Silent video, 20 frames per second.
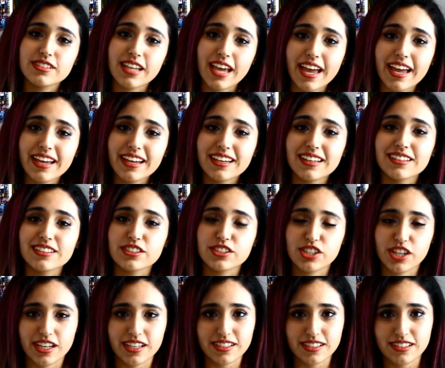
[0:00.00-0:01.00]
Take
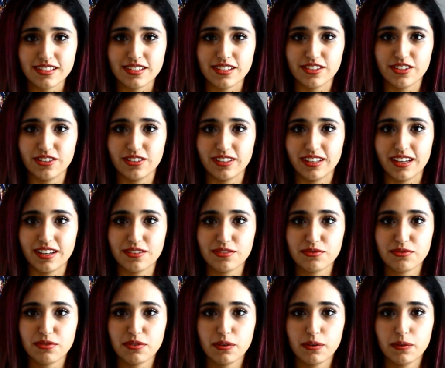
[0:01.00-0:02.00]
chances in your life,
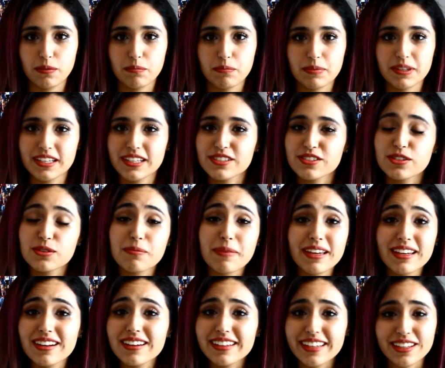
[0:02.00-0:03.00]
because you
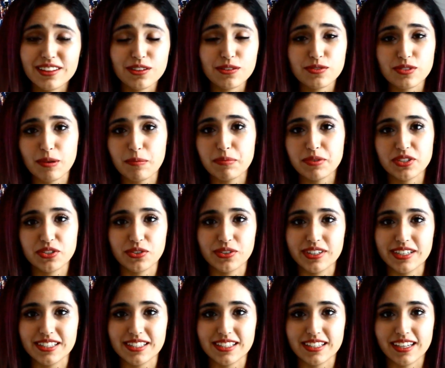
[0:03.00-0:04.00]
may not get those
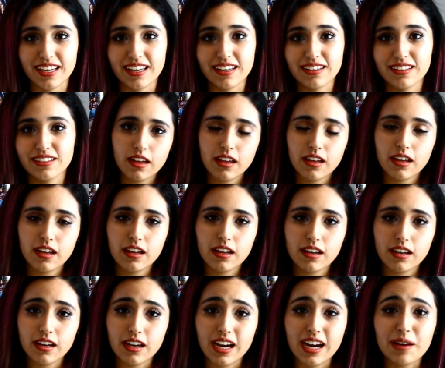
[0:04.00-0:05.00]
opportunities again.
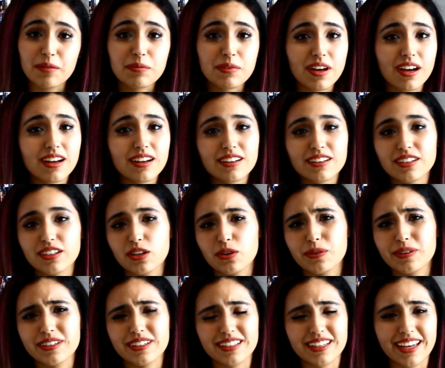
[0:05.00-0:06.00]
I'm not
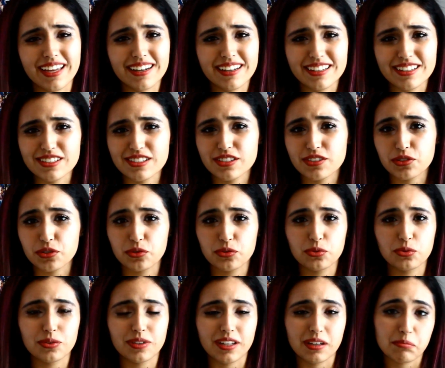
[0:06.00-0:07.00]
going to get into
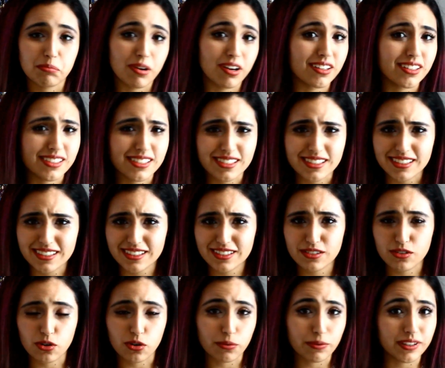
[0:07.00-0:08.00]
like
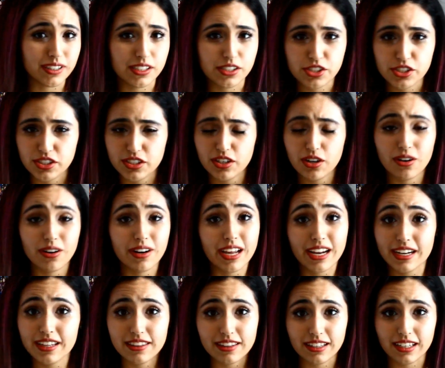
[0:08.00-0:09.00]
politics or religion or
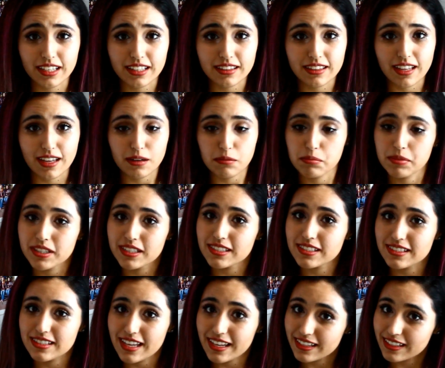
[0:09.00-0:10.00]
anything like that,
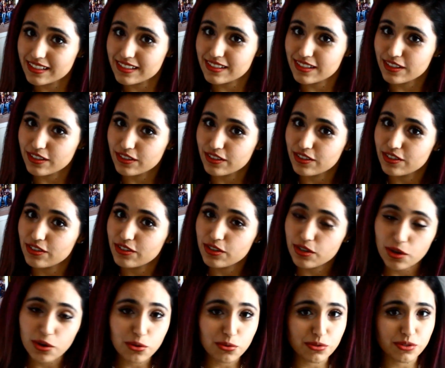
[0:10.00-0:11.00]
because that is a
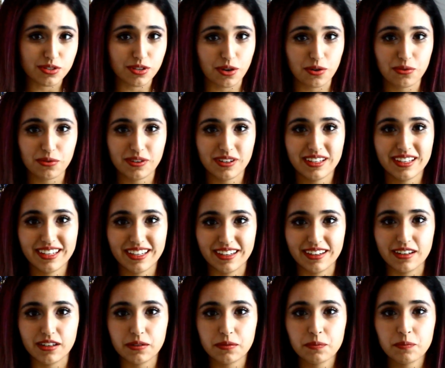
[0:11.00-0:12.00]
no zone
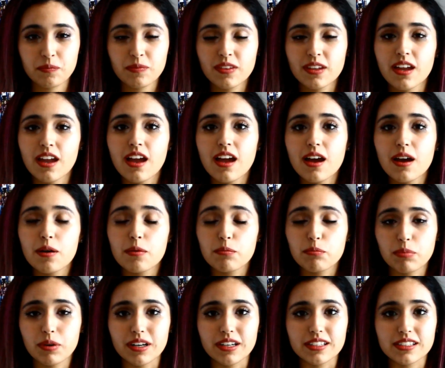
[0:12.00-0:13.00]
here.
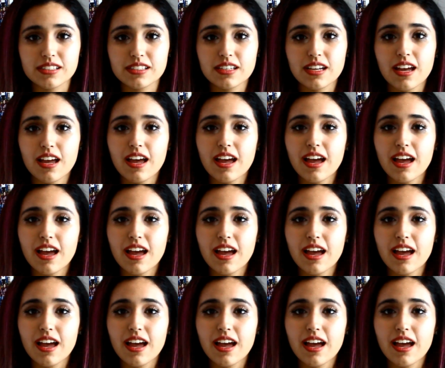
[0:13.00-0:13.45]
But